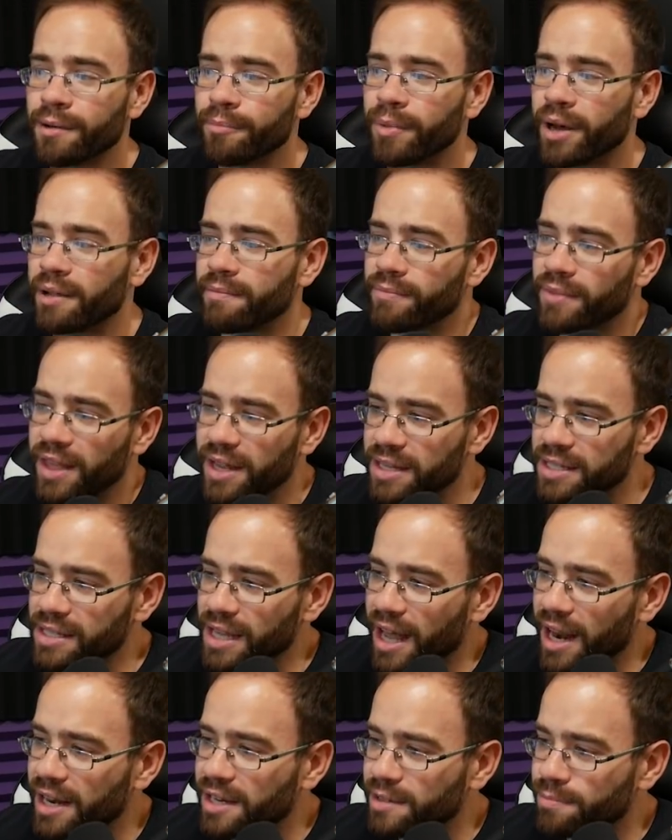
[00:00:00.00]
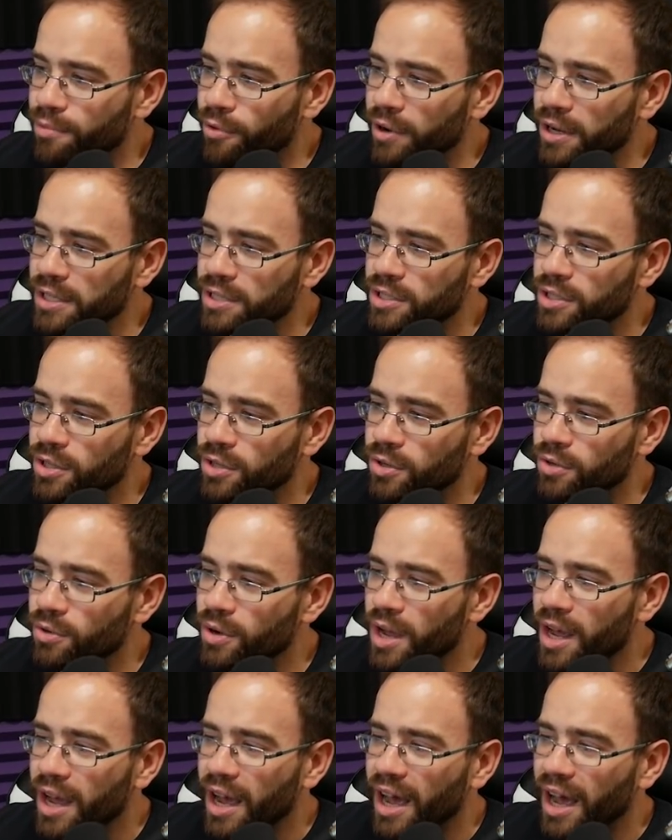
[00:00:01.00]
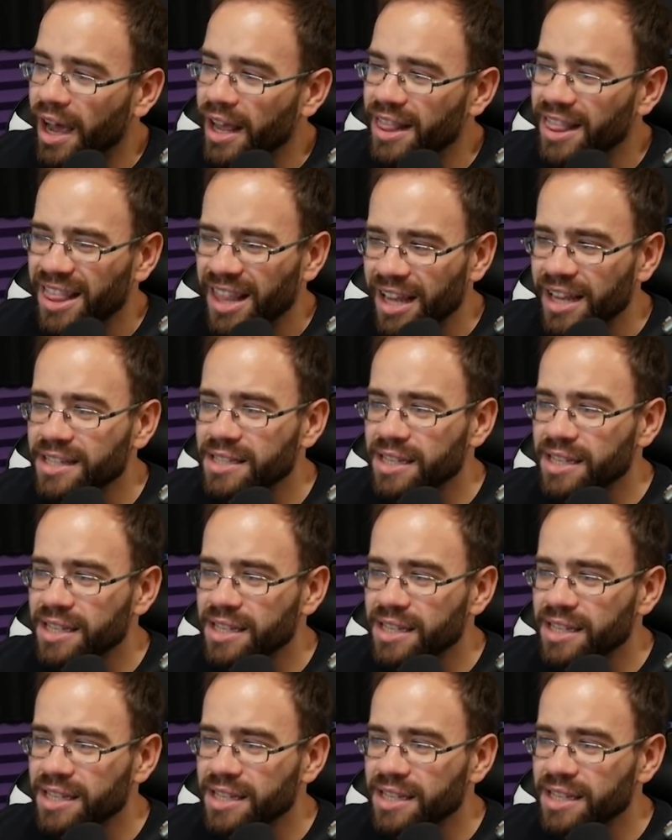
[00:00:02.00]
but they decided to point to I think